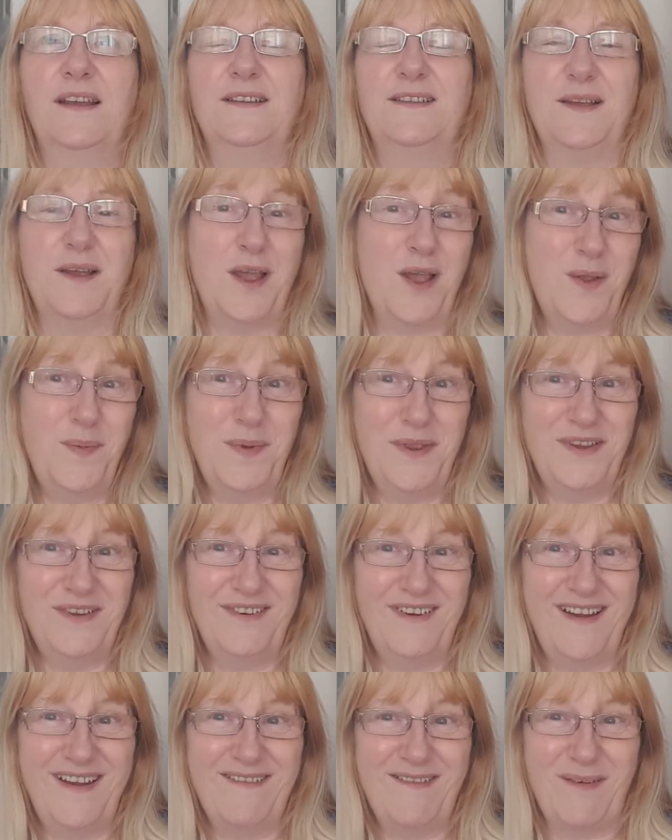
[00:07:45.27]
So I hoping
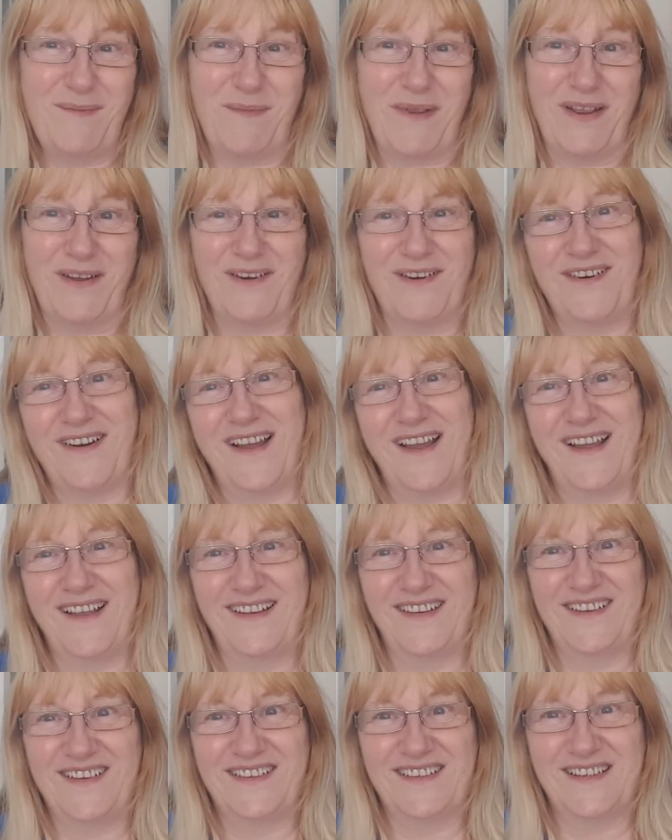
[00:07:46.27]
you're hearing me all
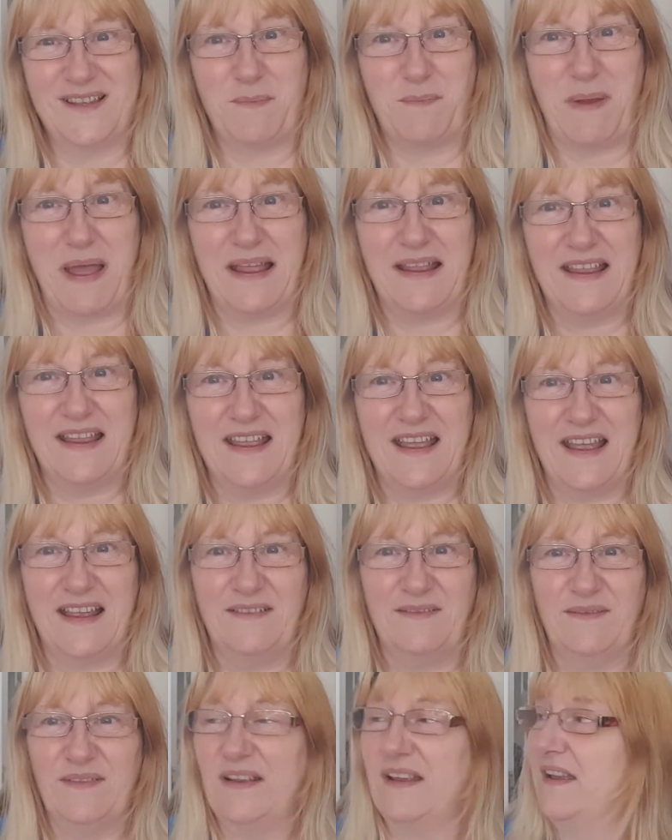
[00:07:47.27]
right. It's the banging.
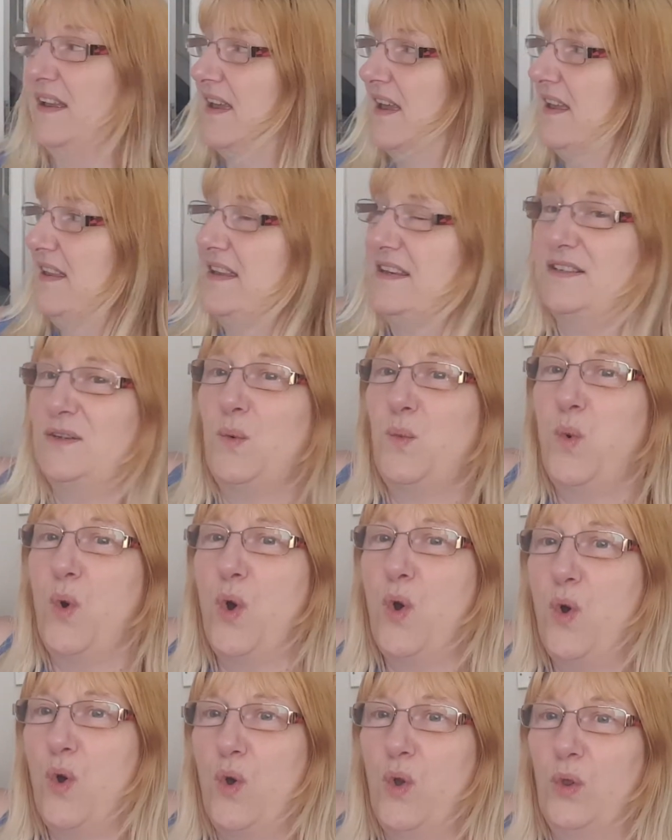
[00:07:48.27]
There's a
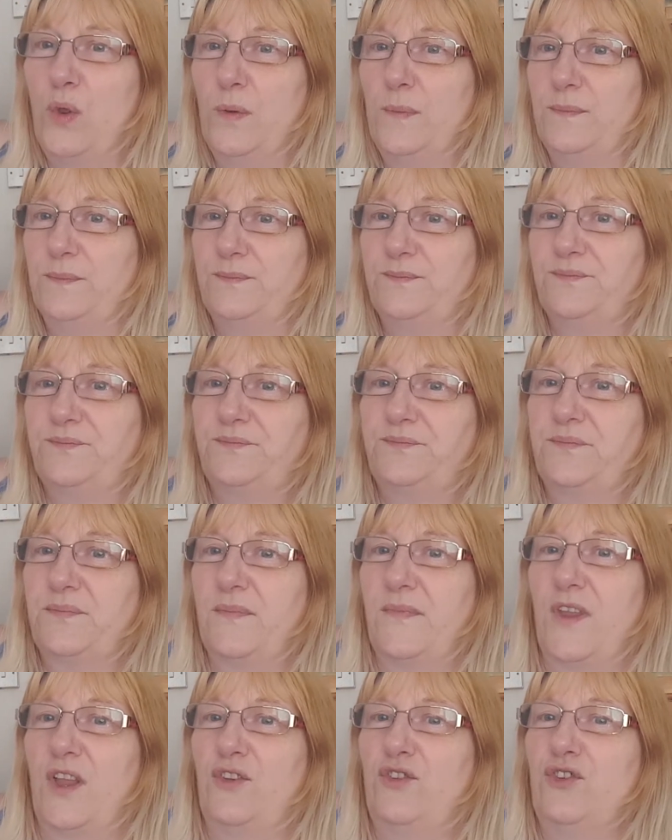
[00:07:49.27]
wall
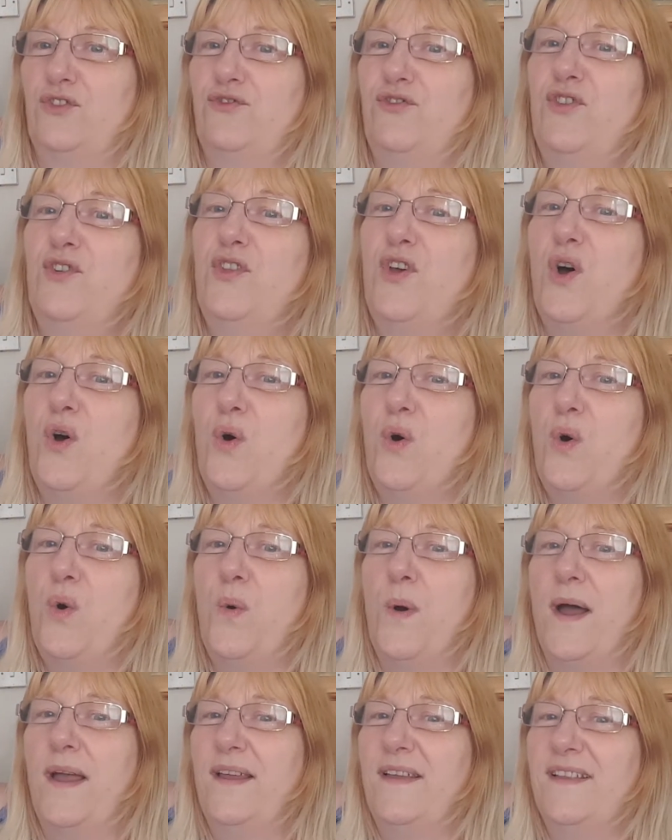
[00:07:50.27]
just through the
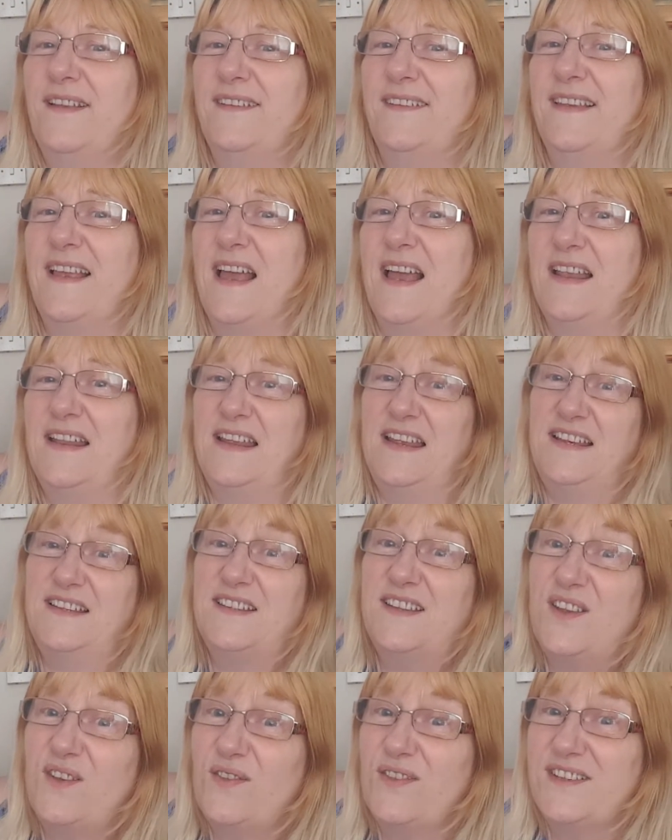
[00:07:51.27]
hallway at the side. He's
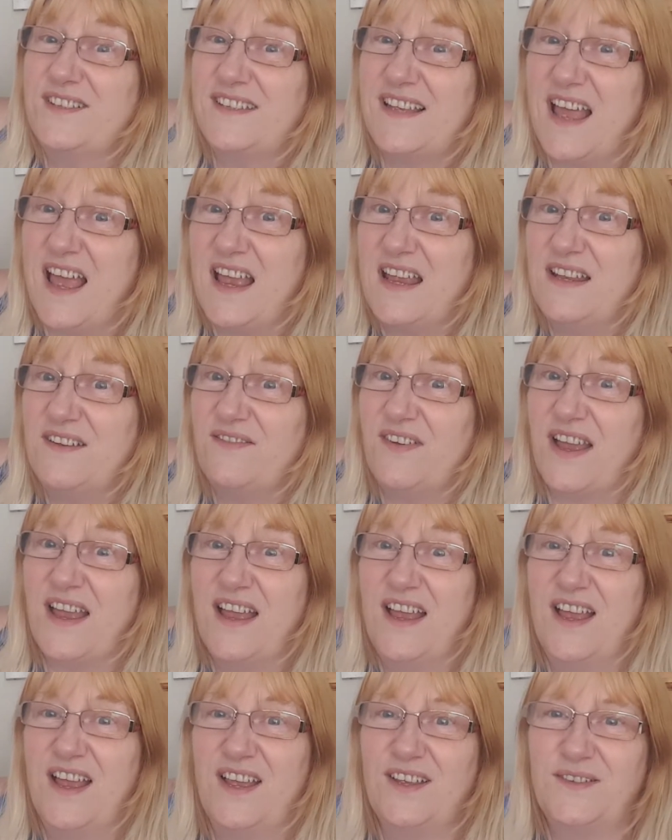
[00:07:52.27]
the other side of it.
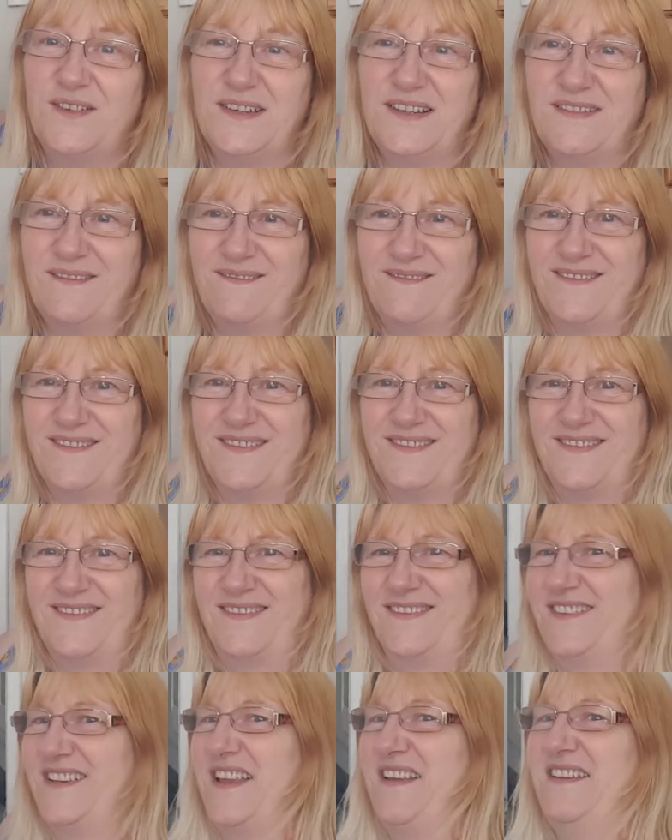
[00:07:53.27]

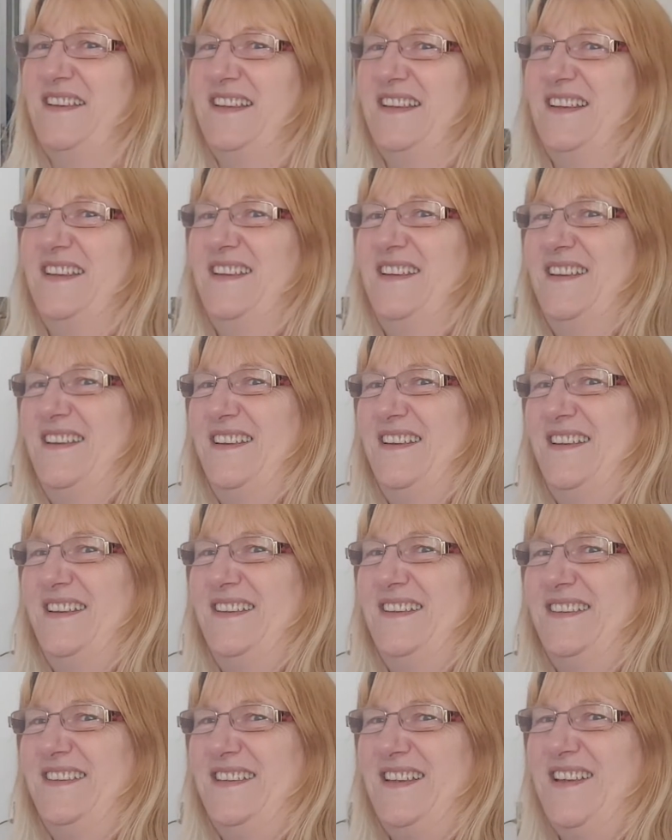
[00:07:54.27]
So
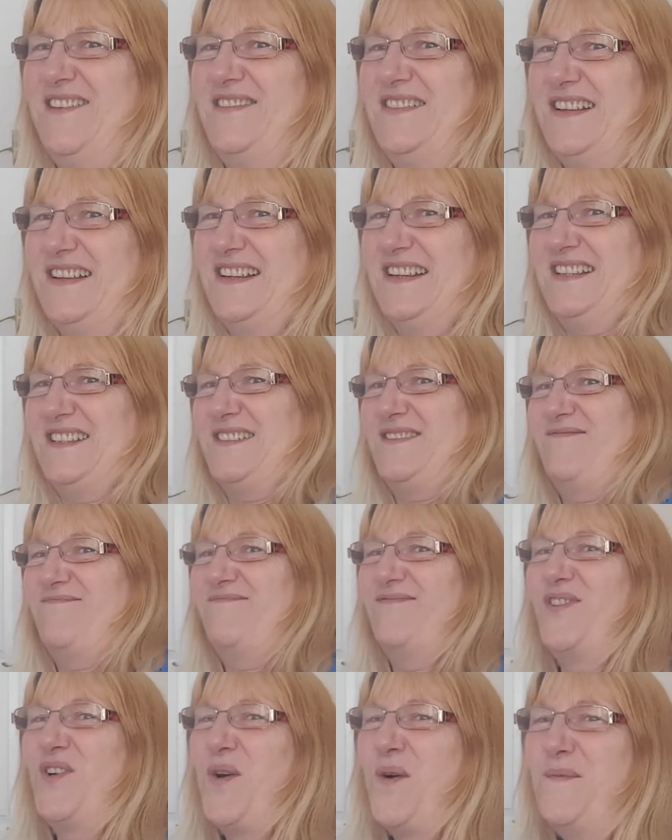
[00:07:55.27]
sounds like it's
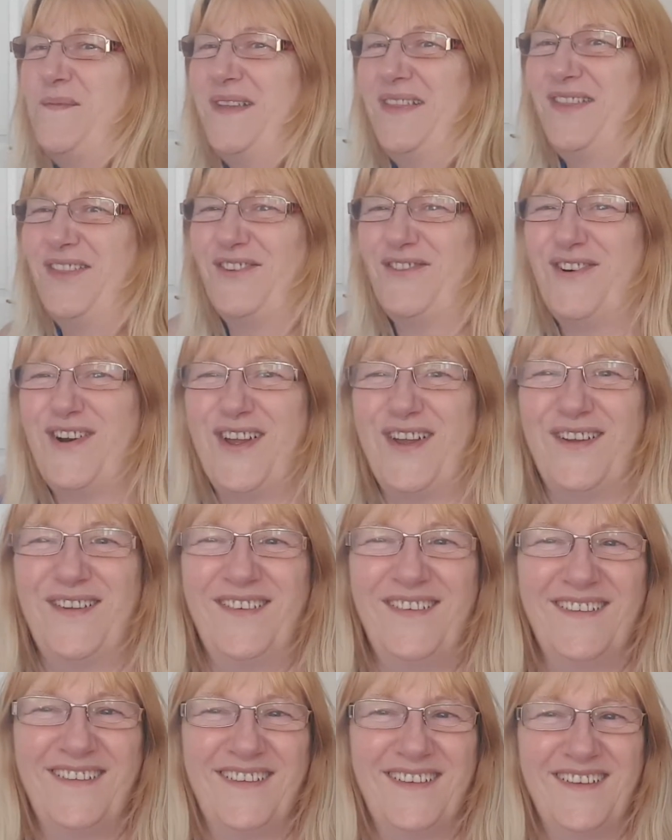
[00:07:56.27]
coming through.
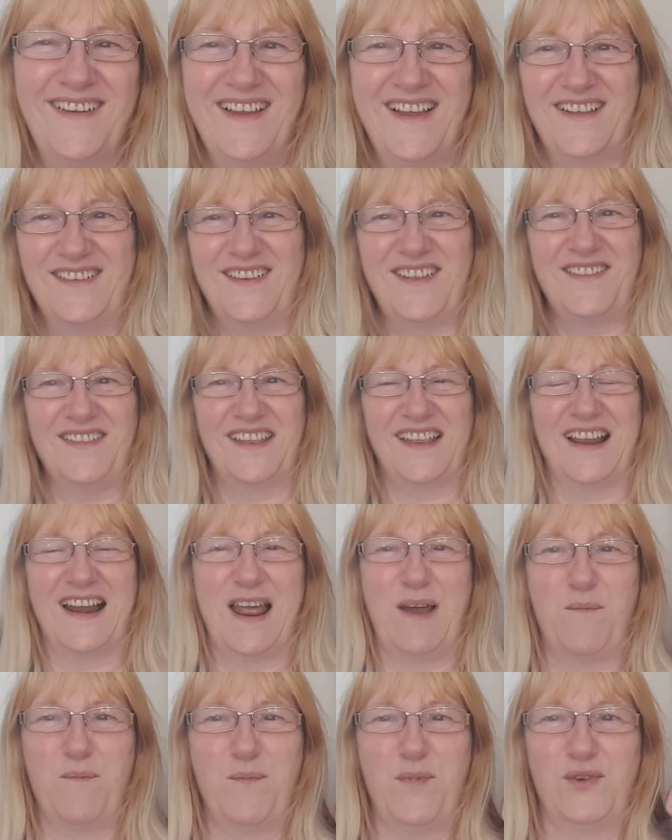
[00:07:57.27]
Don't think it'll
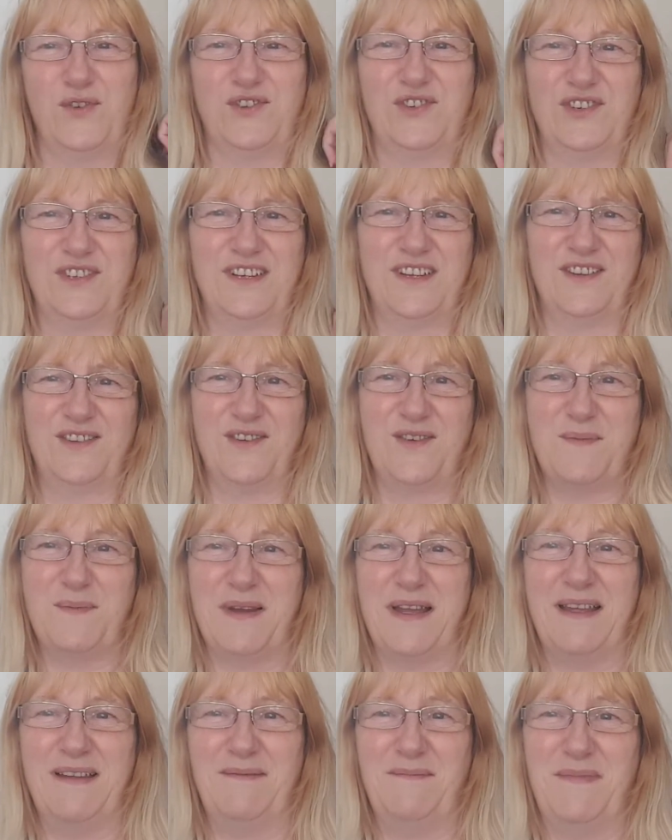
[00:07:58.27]
help much at all,
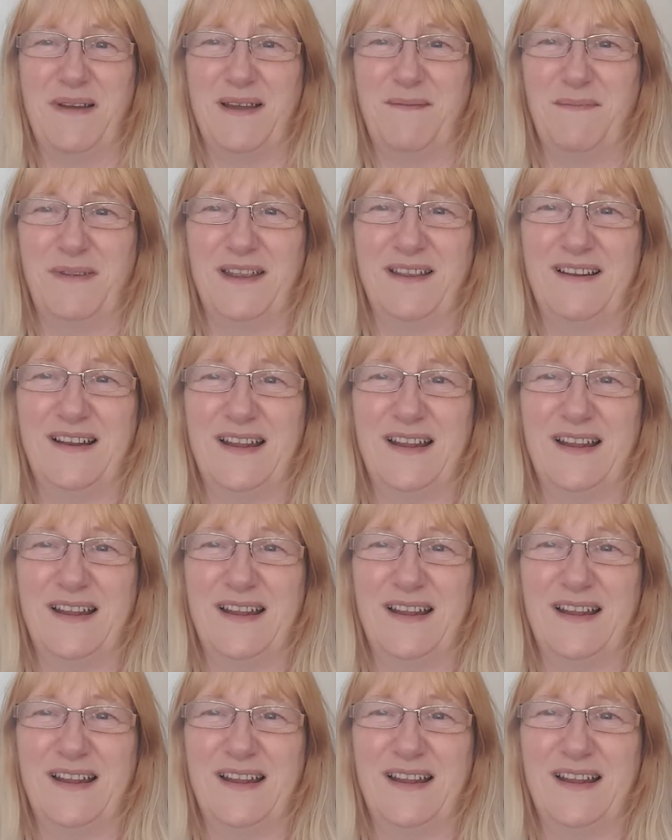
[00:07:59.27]
but it might be a